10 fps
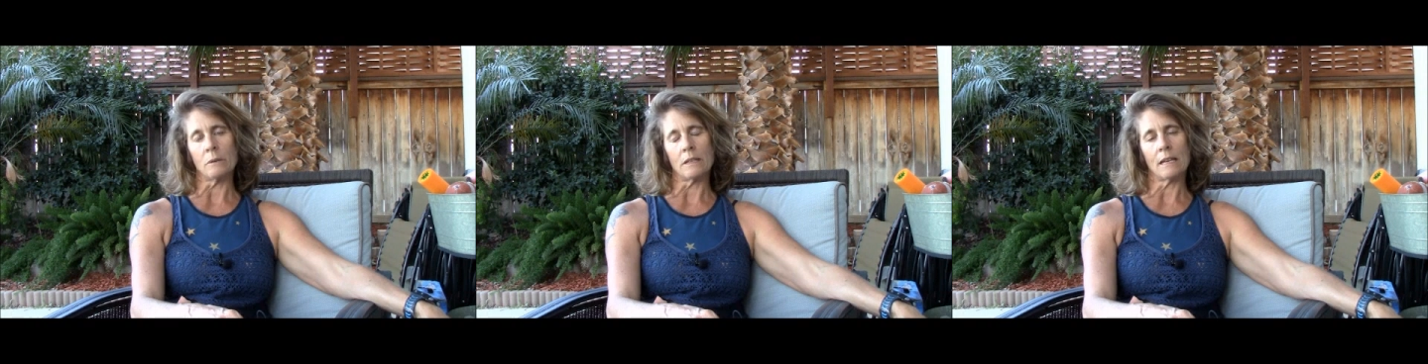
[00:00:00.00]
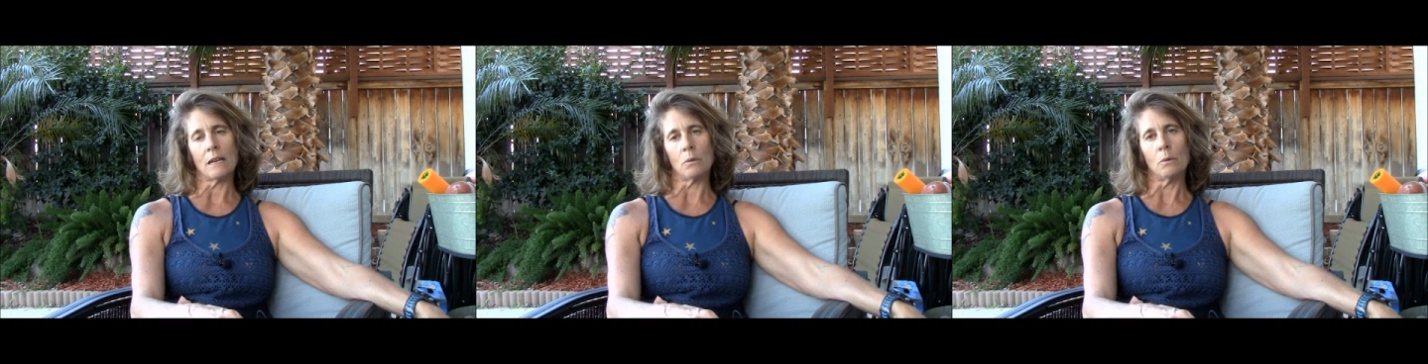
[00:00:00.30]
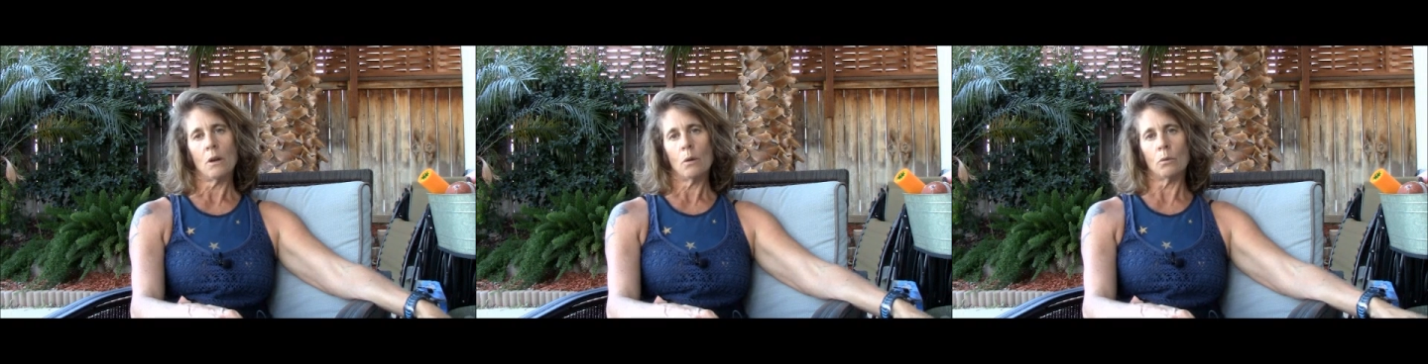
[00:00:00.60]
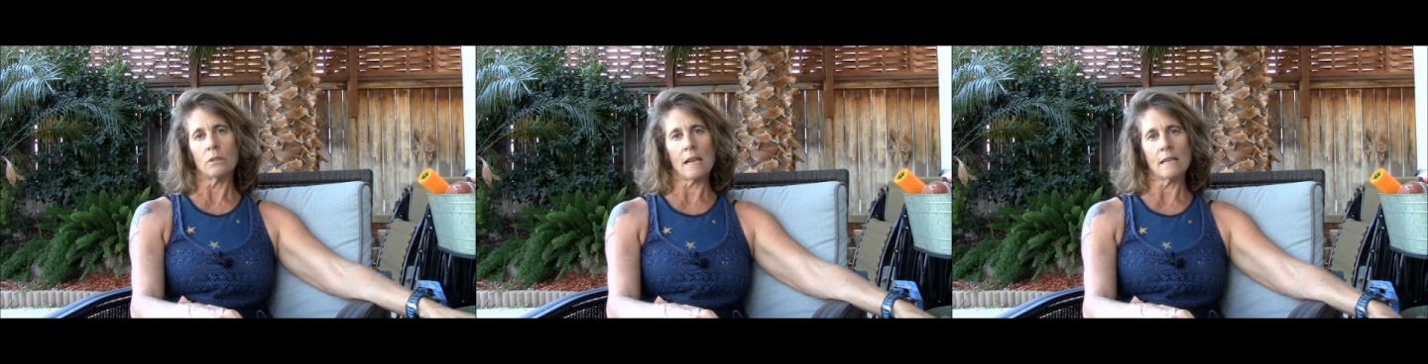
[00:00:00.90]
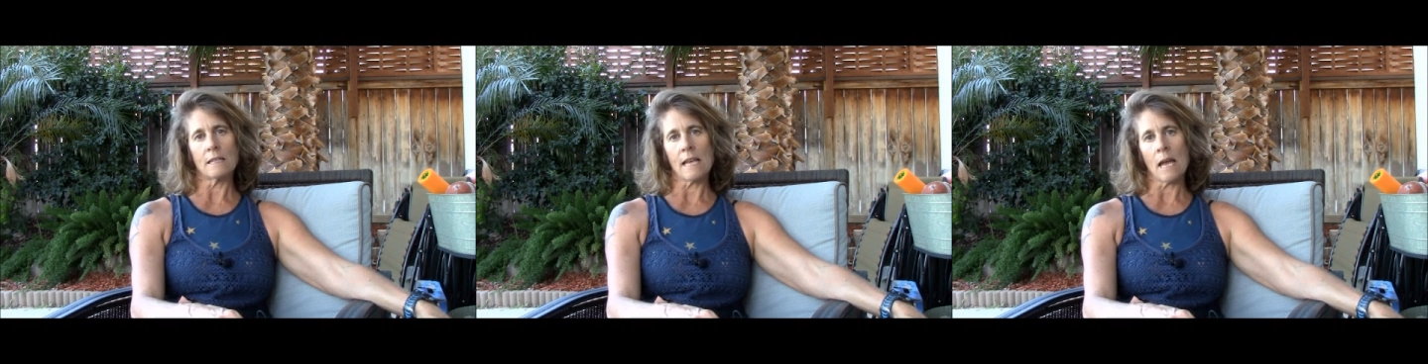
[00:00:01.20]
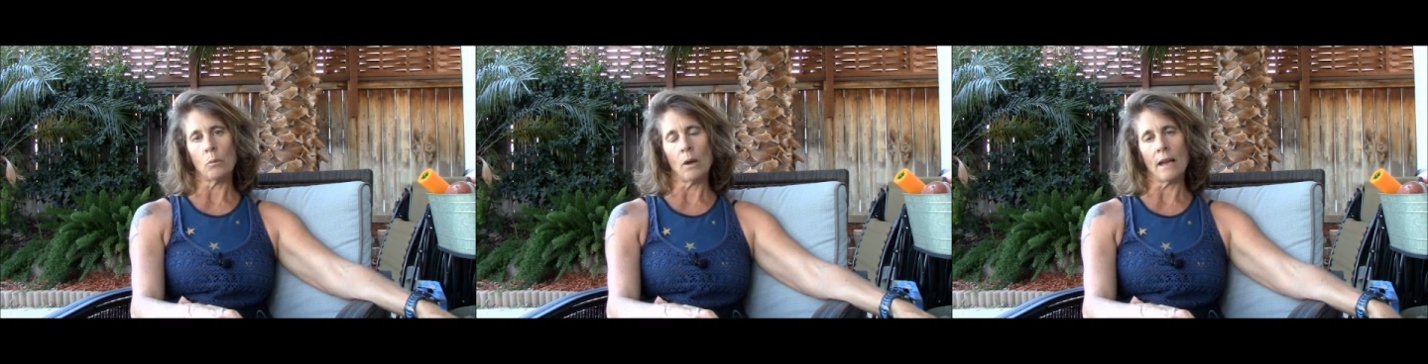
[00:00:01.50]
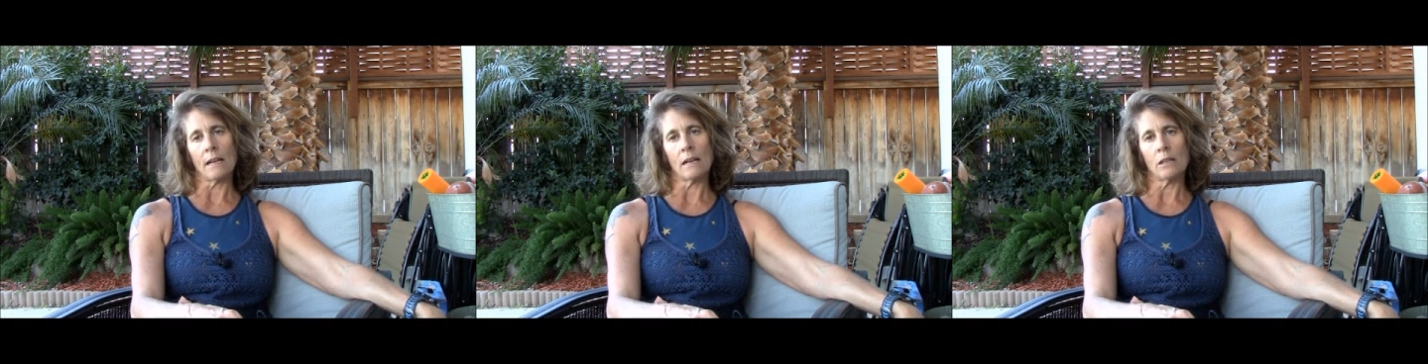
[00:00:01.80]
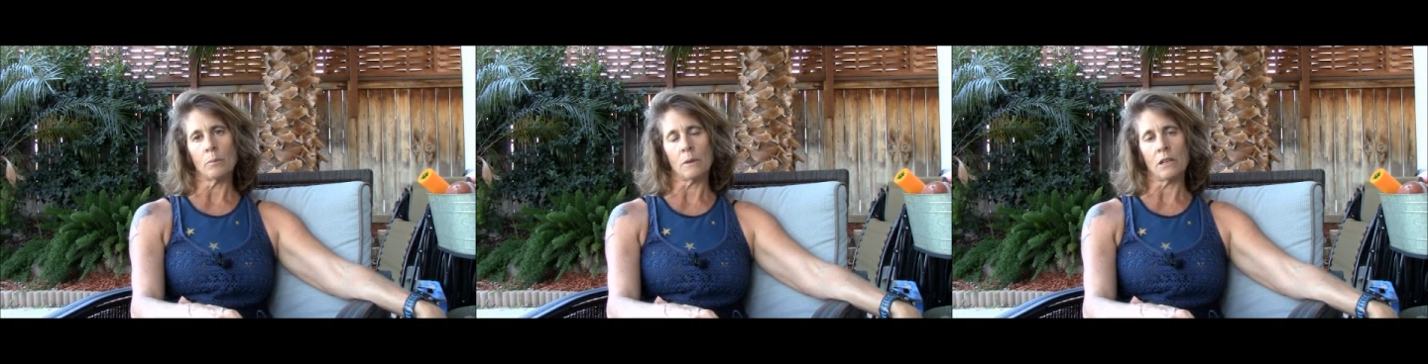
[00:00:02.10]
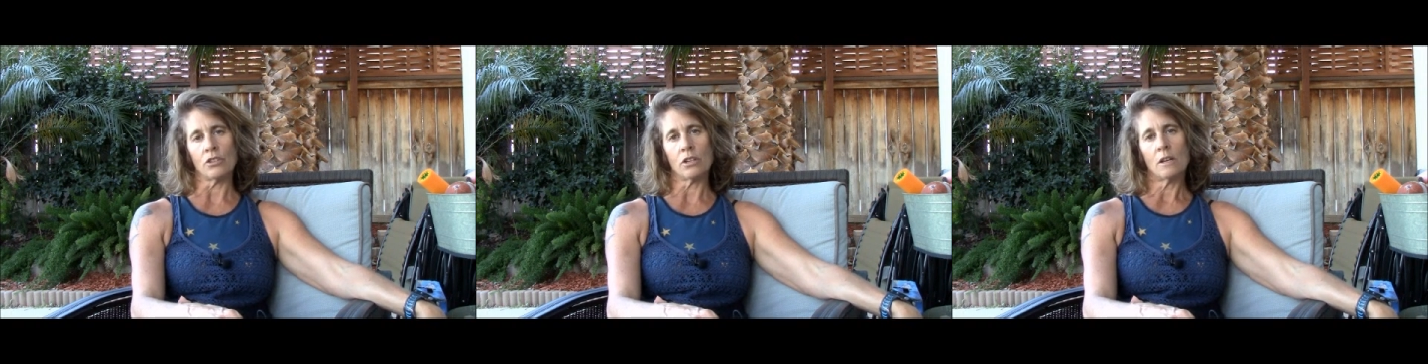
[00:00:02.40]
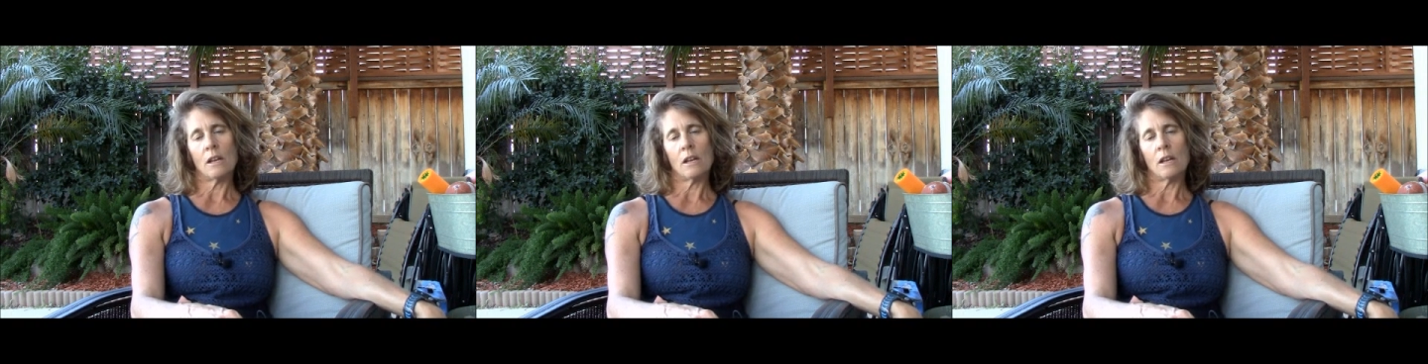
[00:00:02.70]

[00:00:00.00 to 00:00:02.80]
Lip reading: weekend. We'll take Sam. We'll hang out at the beach.